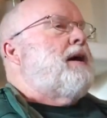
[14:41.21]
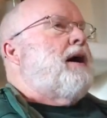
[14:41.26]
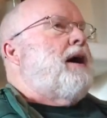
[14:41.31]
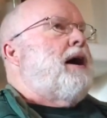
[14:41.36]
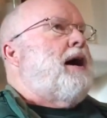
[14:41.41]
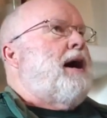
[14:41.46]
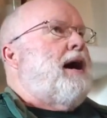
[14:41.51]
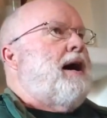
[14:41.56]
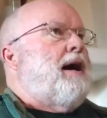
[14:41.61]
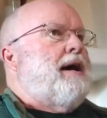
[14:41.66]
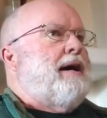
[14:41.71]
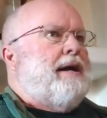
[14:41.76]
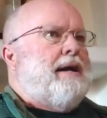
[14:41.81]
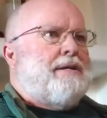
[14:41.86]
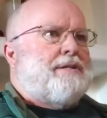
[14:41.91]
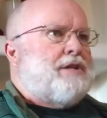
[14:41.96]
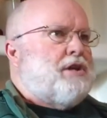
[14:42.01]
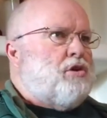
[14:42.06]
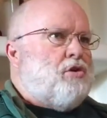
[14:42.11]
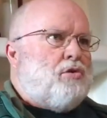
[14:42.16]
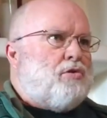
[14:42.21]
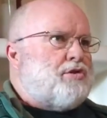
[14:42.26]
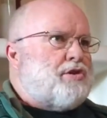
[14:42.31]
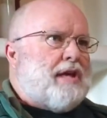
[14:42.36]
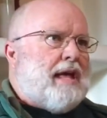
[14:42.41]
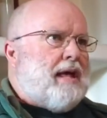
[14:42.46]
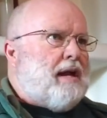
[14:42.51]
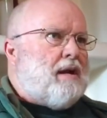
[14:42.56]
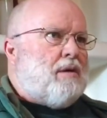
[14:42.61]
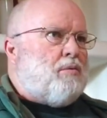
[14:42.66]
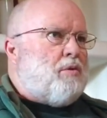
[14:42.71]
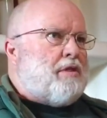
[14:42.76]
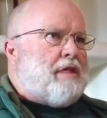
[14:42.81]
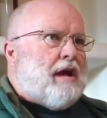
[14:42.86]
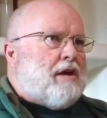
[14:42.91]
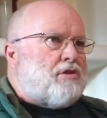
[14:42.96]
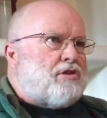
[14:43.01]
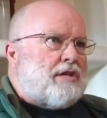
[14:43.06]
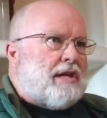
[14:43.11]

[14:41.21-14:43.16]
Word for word: Uh, and I said, You said it without